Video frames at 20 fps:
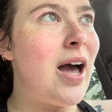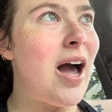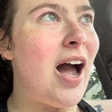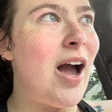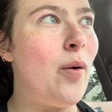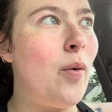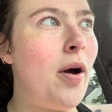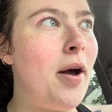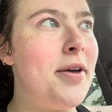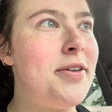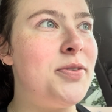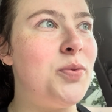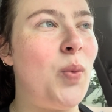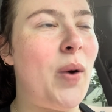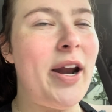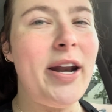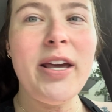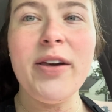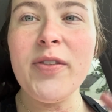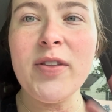I was
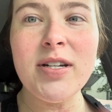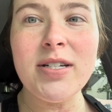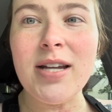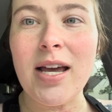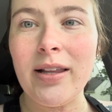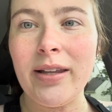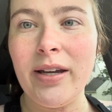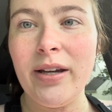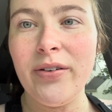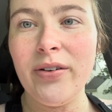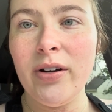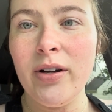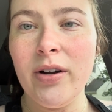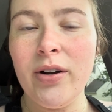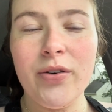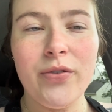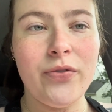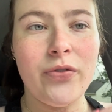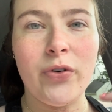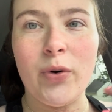waiting in the deli
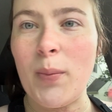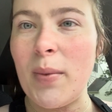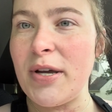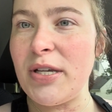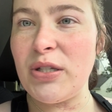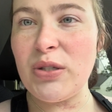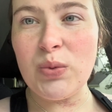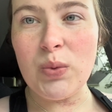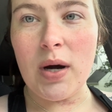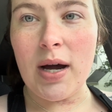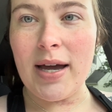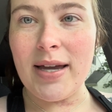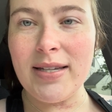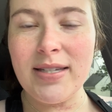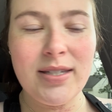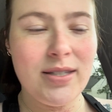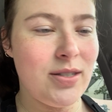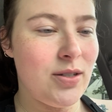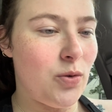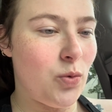for my
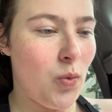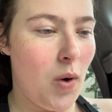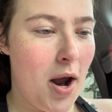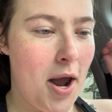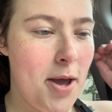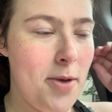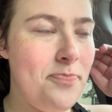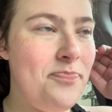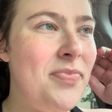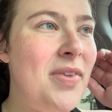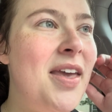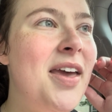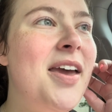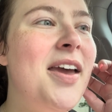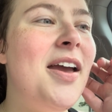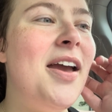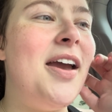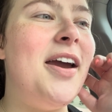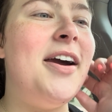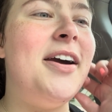Swiss, right?
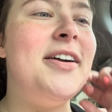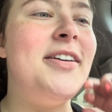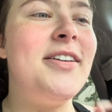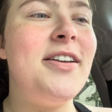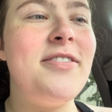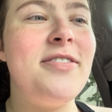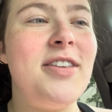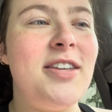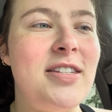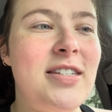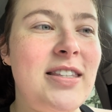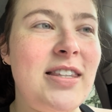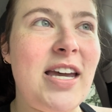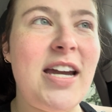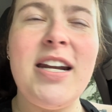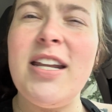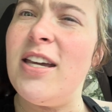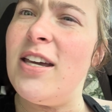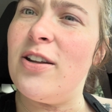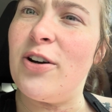And this
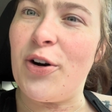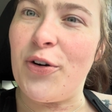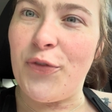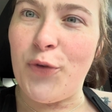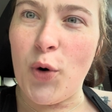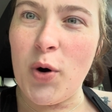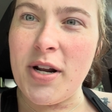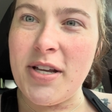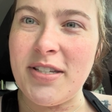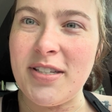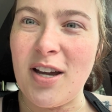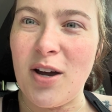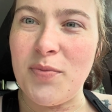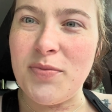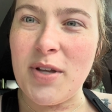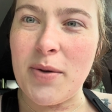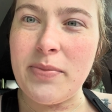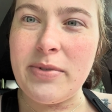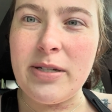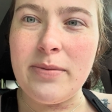lady in her 40s
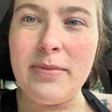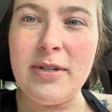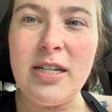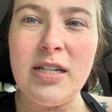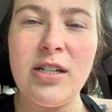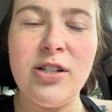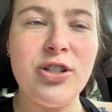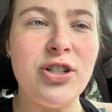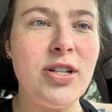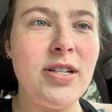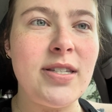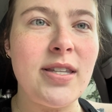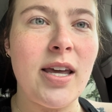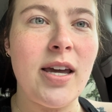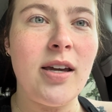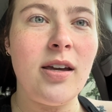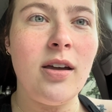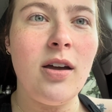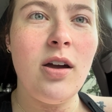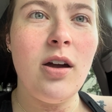comes up to me and she's
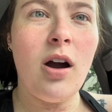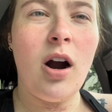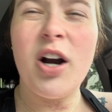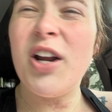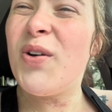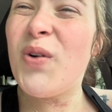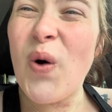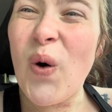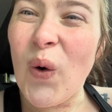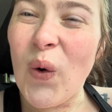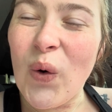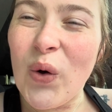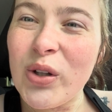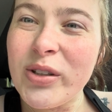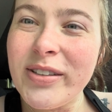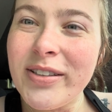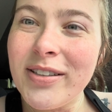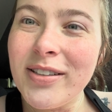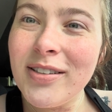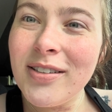like, "Aren't you
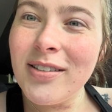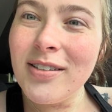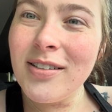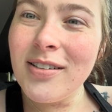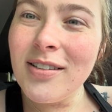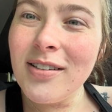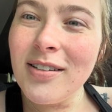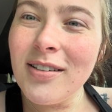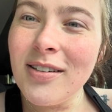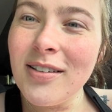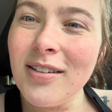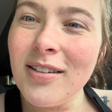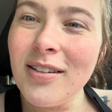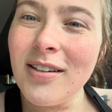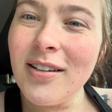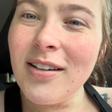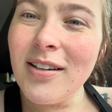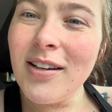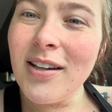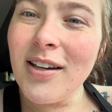cold?"
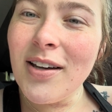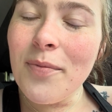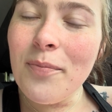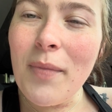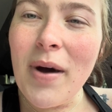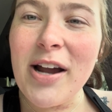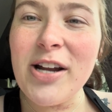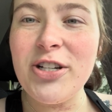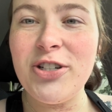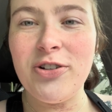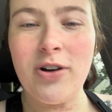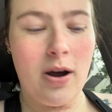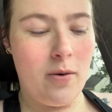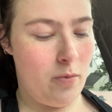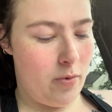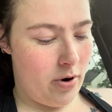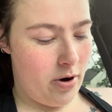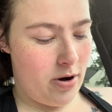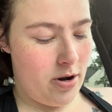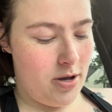Mind you, I'm
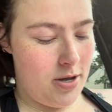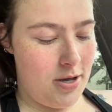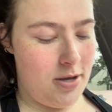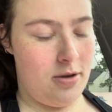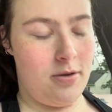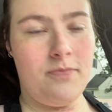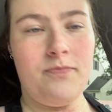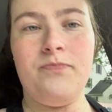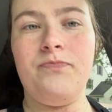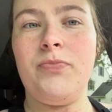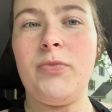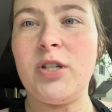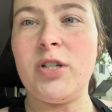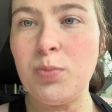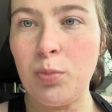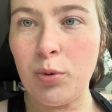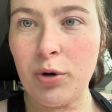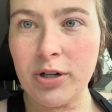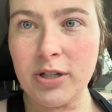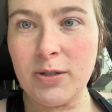wearing a
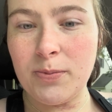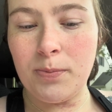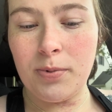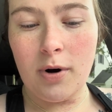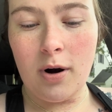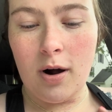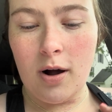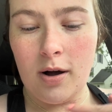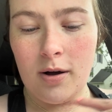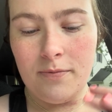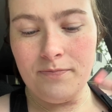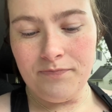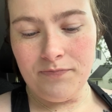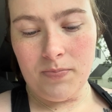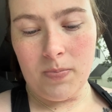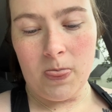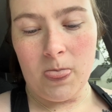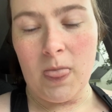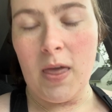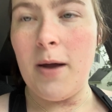sports bra
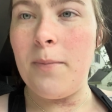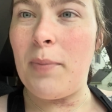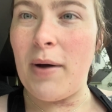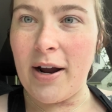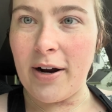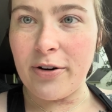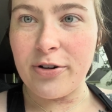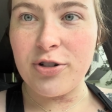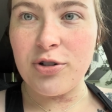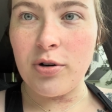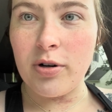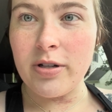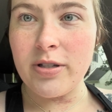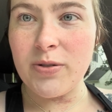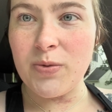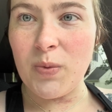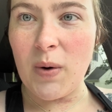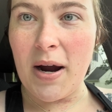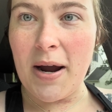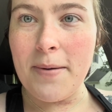and biker shorts,
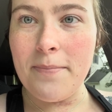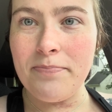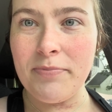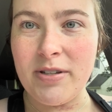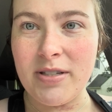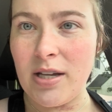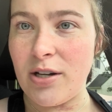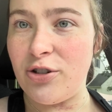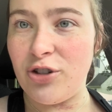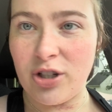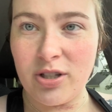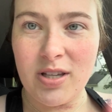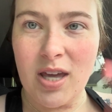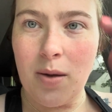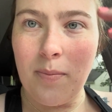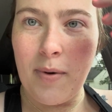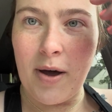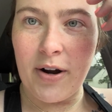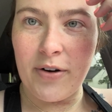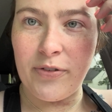right? Because I just came
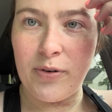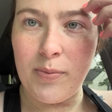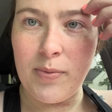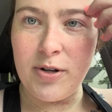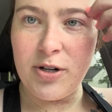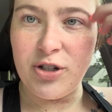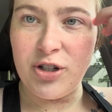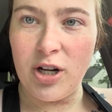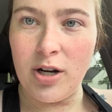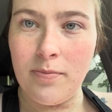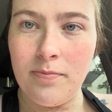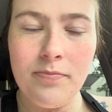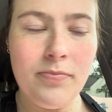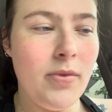back from the gym.